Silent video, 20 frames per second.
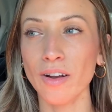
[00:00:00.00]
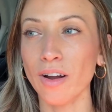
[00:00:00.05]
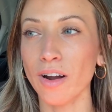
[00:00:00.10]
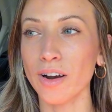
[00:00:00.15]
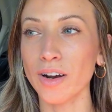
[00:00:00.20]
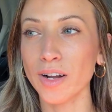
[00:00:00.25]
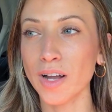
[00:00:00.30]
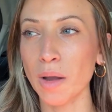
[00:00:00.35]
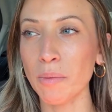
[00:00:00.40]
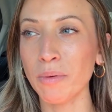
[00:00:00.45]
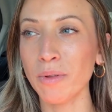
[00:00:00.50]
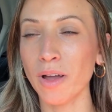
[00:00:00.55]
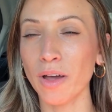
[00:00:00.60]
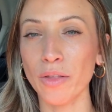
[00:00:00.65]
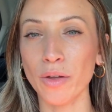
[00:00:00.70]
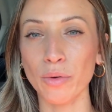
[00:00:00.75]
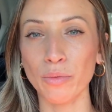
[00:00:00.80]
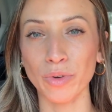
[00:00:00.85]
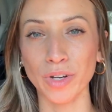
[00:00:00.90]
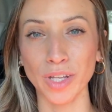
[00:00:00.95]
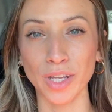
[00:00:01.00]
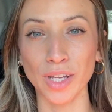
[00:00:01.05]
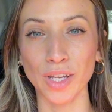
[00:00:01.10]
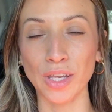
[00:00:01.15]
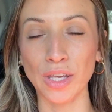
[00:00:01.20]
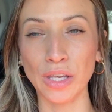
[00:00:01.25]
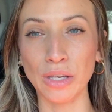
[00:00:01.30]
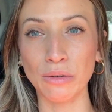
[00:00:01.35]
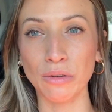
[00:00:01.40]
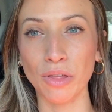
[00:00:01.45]
are a couple other really
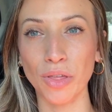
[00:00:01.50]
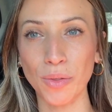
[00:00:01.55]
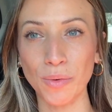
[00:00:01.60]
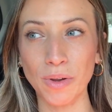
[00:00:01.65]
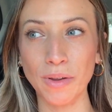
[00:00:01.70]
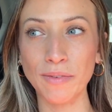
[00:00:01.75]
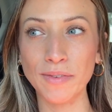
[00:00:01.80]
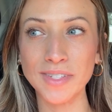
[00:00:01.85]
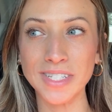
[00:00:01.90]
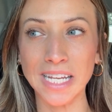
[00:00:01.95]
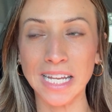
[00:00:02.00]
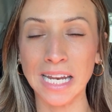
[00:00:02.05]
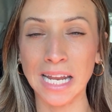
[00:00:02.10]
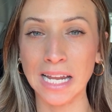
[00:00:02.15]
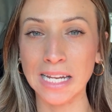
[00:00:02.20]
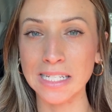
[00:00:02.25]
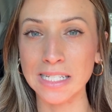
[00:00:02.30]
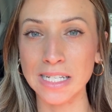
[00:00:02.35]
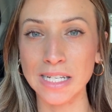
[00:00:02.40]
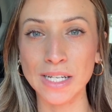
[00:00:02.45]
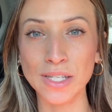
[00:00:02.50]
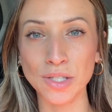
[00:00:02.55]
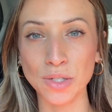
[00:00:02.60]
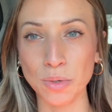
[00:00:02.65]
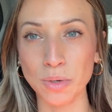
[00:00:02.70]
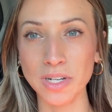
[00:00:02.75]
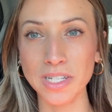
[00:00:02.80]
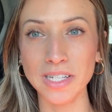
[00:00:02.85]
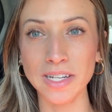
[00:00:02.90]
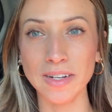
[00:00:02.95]
cute thrift and antique
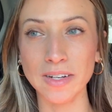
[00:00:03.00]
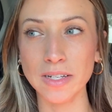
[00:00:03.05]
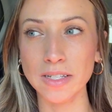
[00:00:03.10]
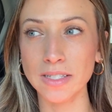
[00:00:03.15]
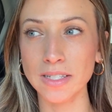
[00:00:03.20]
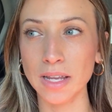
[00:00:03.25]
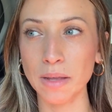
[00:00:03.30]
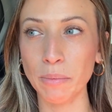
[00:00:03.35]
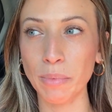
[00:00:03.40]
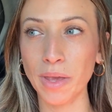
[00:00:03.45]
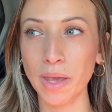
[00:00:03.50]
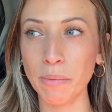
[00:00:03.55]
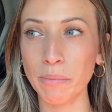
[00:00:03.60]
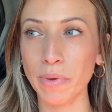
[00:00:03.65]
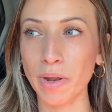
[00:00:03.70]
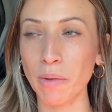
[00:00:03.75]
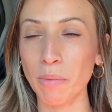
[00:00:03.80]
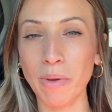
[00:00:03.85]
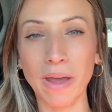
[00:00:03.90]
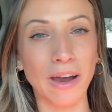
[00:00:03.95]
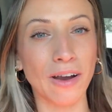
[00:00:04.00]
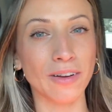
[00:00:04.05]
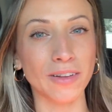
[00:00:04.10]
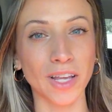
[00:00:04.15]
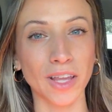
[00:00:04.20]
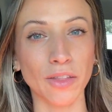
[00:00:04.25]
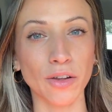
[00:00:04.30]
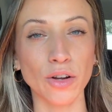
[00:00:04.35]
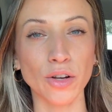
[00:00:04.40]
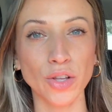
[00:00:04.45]
stores here in St. Pete, but
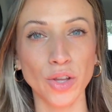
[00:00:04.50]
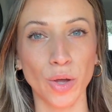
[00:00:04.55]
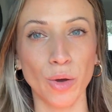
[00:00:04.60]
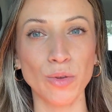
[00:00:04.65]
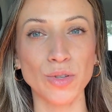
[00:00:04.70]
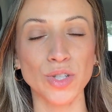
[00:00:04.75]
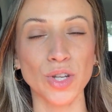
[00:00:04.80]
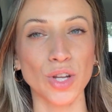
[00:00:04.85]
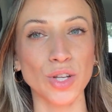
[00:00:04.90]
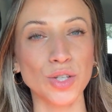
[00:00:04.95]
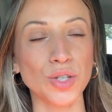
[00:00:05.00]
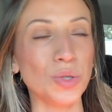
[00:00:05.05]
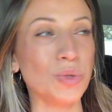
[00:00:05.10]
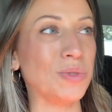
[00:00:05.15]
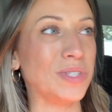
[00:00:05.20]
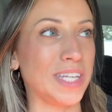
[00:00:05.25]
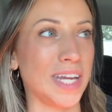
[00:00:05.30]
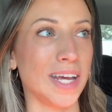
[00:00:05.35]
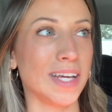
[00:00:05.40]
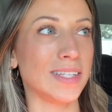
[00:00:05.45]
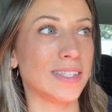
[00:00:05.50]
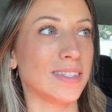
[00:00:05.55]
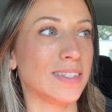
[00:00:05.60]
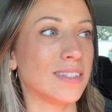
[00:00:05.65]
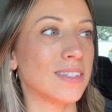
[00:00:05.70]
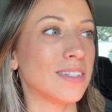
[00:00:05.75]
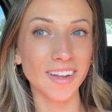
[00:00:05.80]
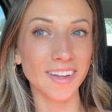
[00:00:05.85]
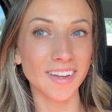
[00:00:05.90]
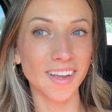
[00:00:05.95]
apparently they're closed on
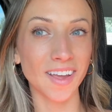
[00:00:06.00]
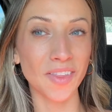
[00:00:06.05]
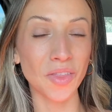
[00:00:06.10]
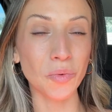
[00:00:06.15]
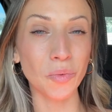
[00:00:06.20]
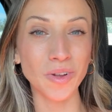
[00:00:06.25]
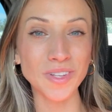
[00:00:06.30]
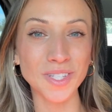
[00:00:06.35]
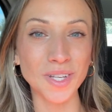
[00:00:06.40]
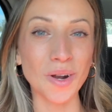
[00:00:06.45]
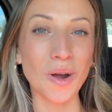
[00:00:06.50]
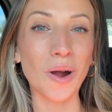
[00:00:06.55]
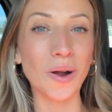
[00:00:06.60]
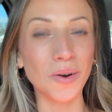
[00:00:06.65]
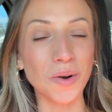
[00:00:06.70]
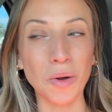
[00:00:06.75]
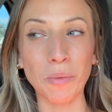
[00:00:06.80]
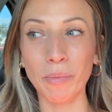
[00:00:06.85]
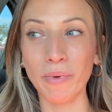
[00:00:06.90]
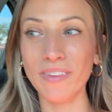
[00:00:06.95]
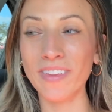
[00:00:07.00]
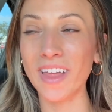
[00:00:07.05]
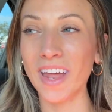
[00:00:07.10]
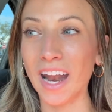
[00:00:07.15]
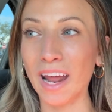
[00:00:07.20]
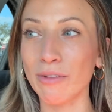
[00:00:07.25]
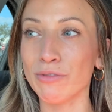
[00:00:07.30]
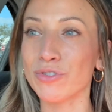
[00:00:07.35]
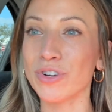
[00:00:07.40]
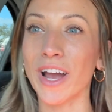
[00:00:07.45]
Tuesdays. And the ones that are open that
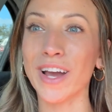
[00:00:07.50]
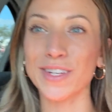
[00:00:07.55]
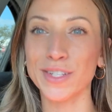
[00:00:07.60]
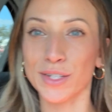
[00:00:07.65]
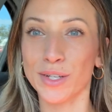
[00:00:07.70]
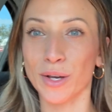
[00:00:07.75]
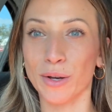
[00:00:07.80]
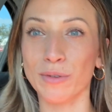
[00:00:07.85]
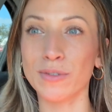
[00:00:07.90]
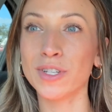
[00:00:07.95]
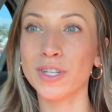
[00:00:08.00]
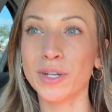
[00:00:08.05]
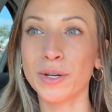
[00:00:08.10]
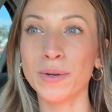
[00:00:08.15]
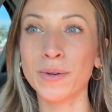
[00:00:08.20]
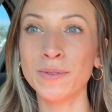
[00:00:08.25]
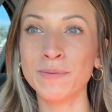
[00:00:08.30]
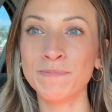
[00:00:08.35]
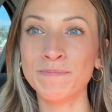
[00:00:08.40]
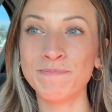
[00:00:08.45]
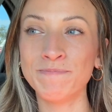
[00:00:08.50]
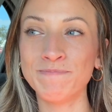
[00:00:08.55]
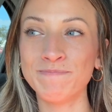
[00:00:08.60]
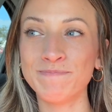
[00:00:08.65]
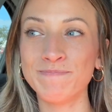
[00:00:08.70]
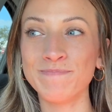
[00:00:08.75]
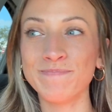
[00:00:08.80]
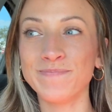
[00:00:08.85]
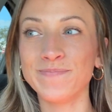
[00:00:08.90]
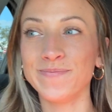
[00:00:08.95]
I've tried to go to,
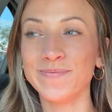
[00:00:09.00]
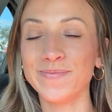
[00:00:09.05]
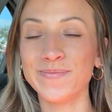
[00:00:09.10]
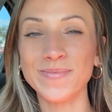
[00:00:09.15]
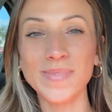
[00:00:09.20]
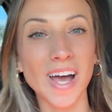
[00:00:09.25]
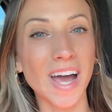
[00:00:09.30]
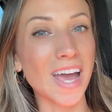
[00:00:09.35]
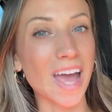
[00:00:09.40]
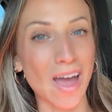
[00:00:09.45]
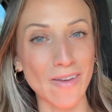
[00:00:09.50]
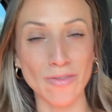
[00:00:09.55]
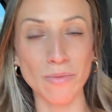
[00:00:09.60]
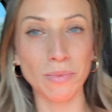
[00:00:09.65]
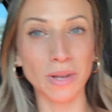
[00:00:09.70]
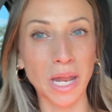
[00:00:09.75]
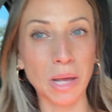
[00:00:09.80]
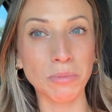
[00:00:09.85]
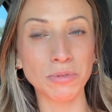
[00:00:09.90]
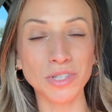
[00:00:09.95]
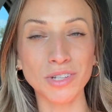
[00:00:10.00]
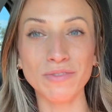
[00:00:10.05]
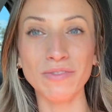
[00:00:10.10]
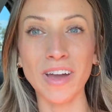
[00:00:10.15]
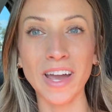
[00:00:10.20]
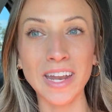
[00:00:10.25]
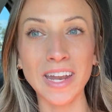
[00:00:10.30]
I haven't been able to find